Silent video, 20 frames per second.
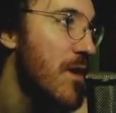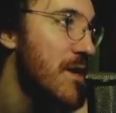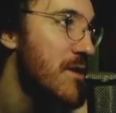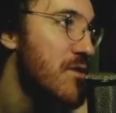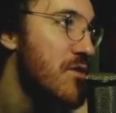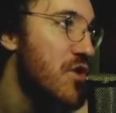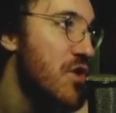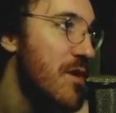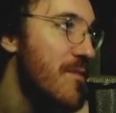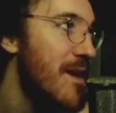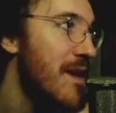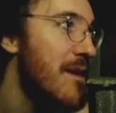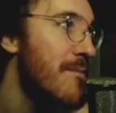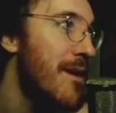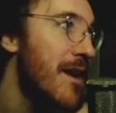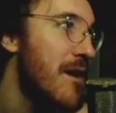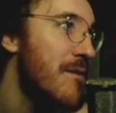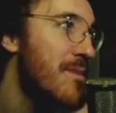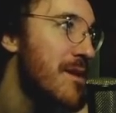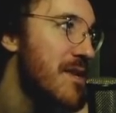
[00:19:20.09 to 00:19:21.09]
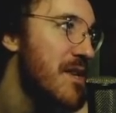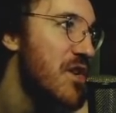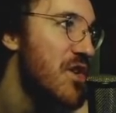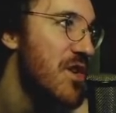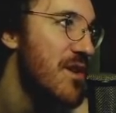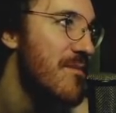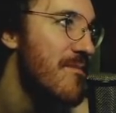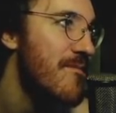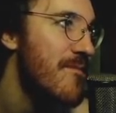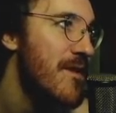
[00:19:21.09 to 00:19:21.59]
wizards should be in a better
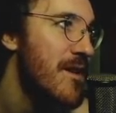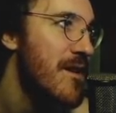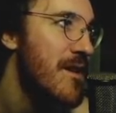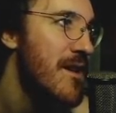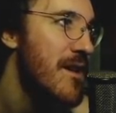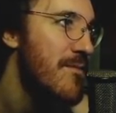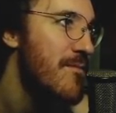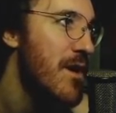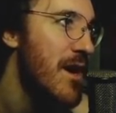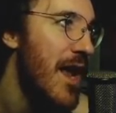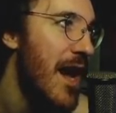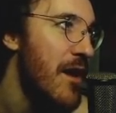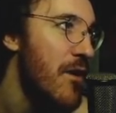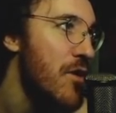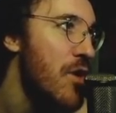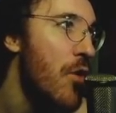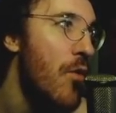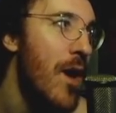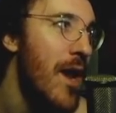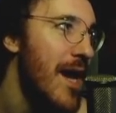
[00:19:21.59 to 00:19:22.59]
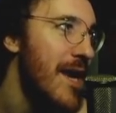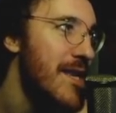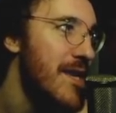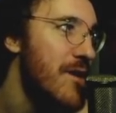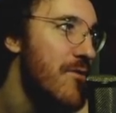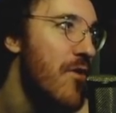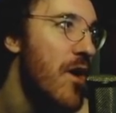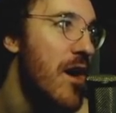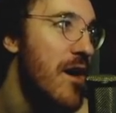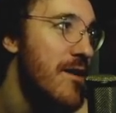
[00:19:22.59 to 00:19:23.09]
position. But I don't know what I
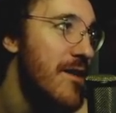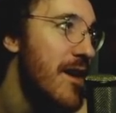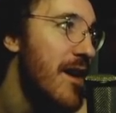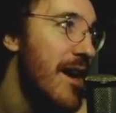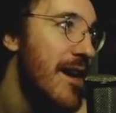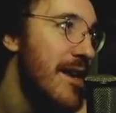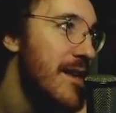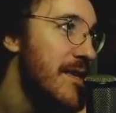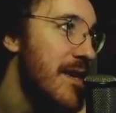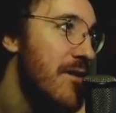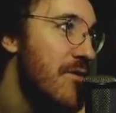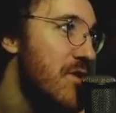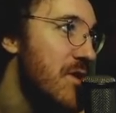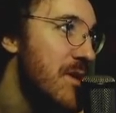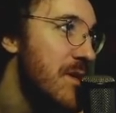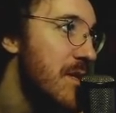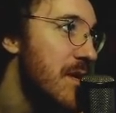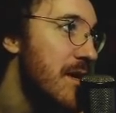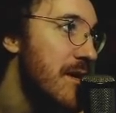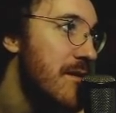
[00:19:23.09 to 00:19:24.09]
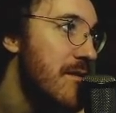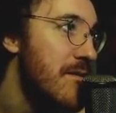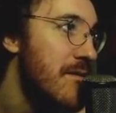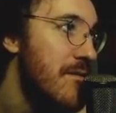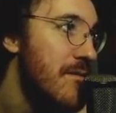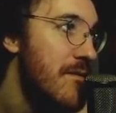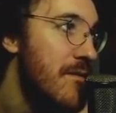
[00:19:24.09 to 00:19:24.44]
did wrong there. I guess I was just like,